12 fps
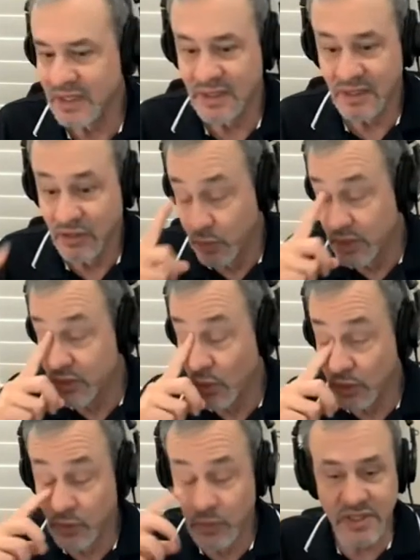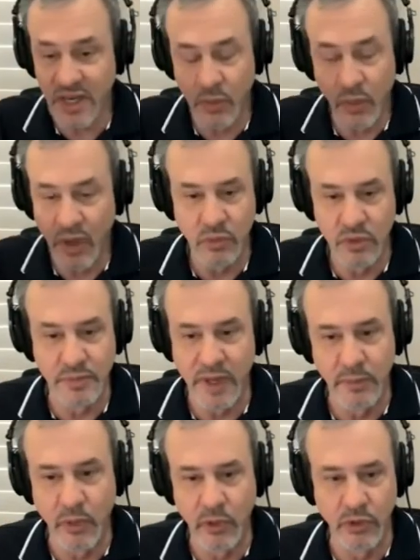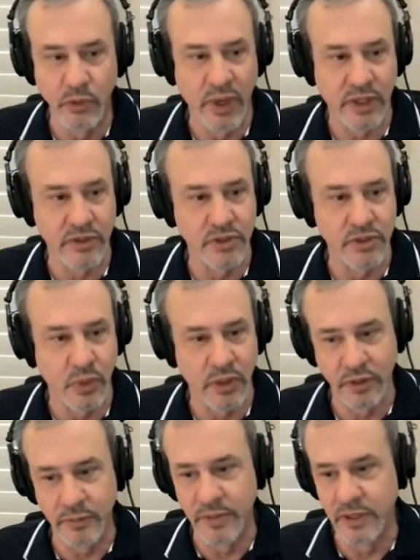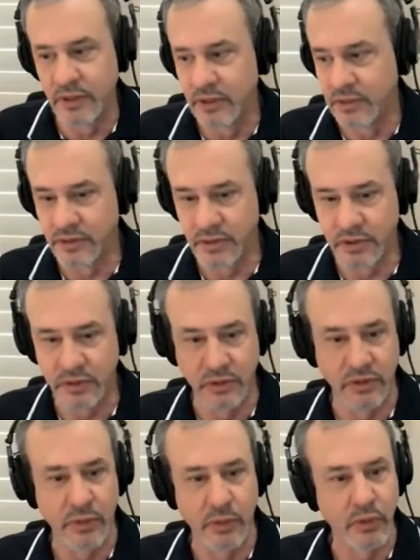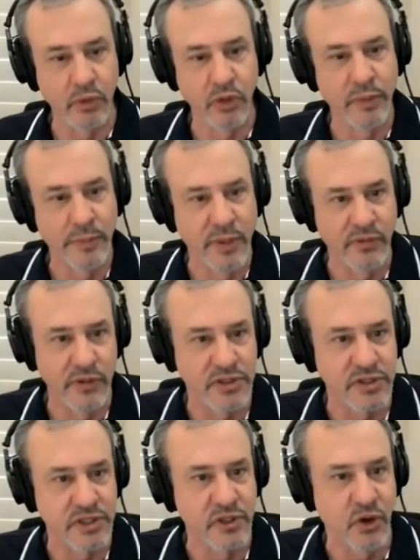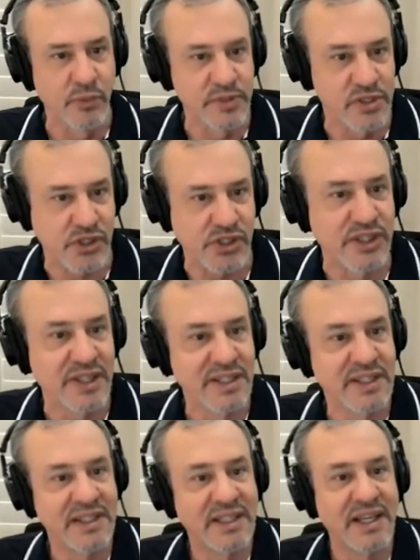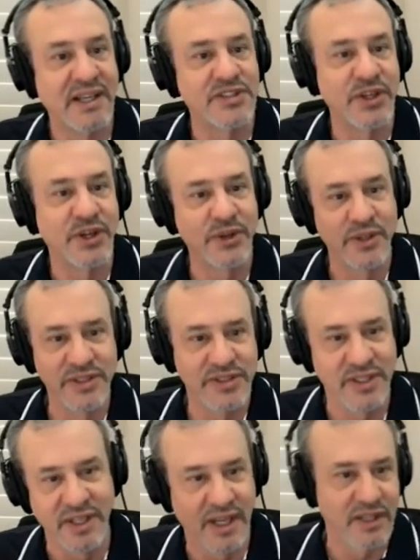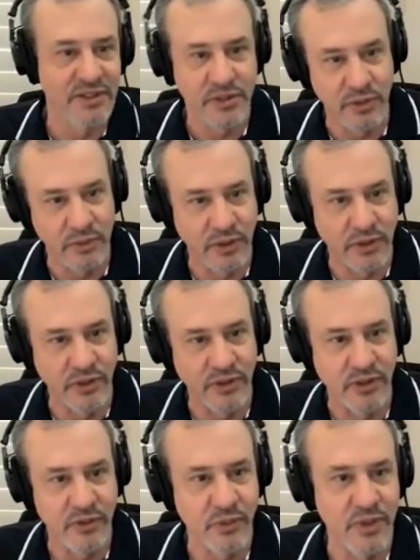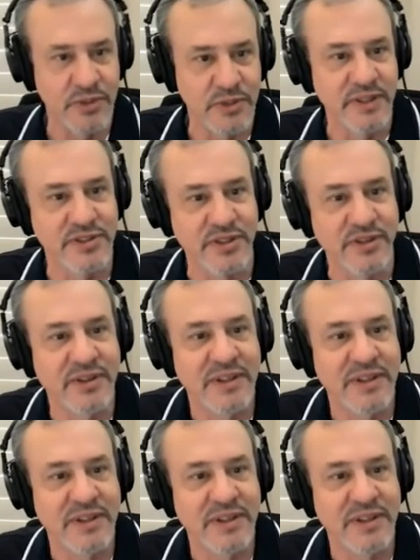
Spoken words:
the only reason I went was my board of directors wanted me they were grooming me for the CEO position. And so they said, this will look good on the resume. So